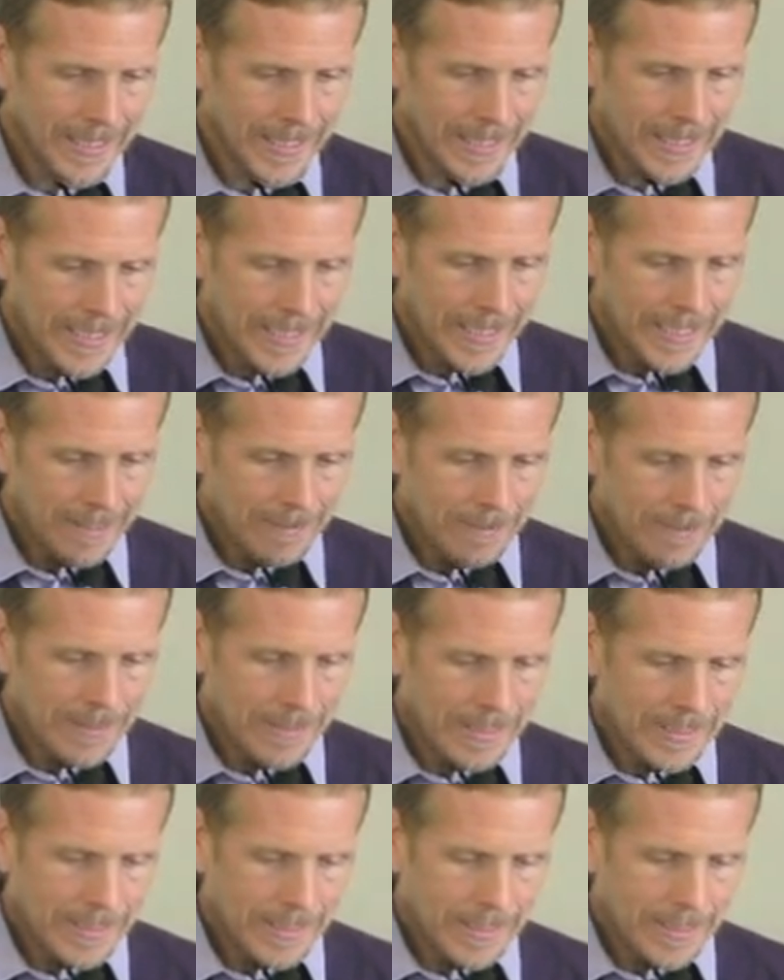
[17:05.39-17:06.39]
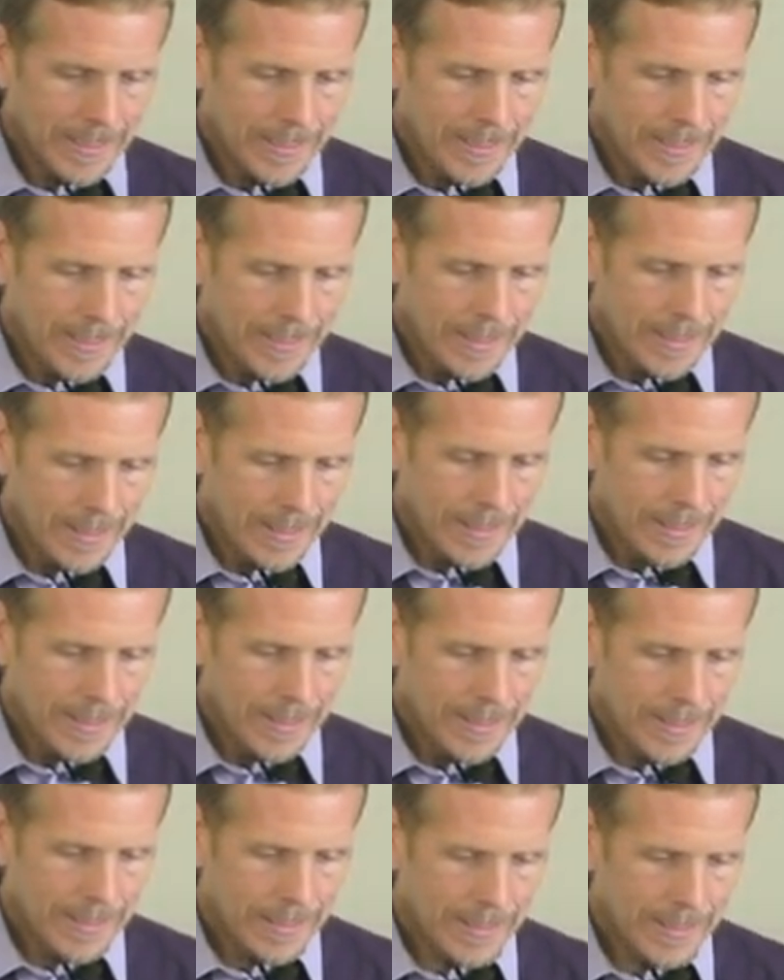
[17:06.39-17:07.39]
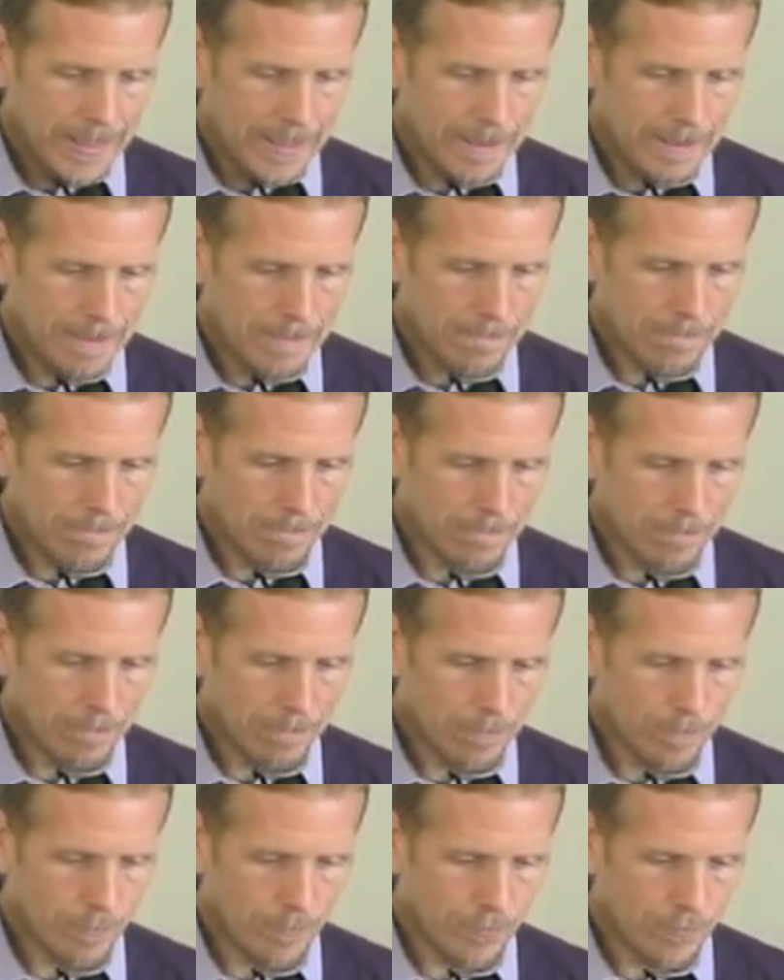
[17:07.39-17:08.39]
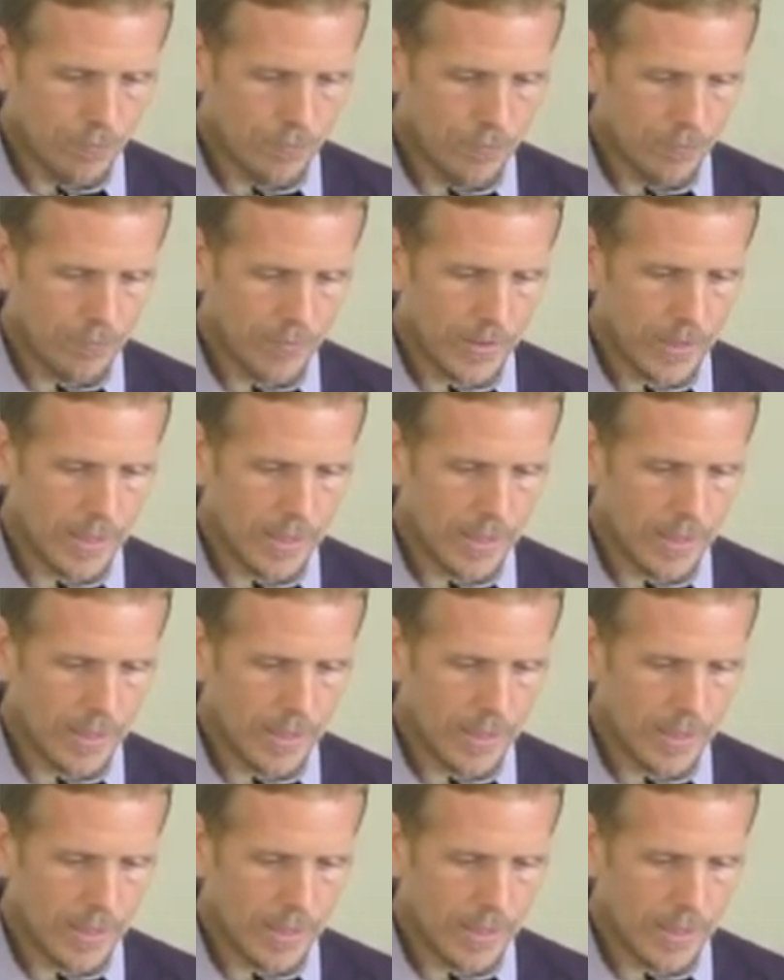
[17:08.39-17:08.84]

Nobody speaks.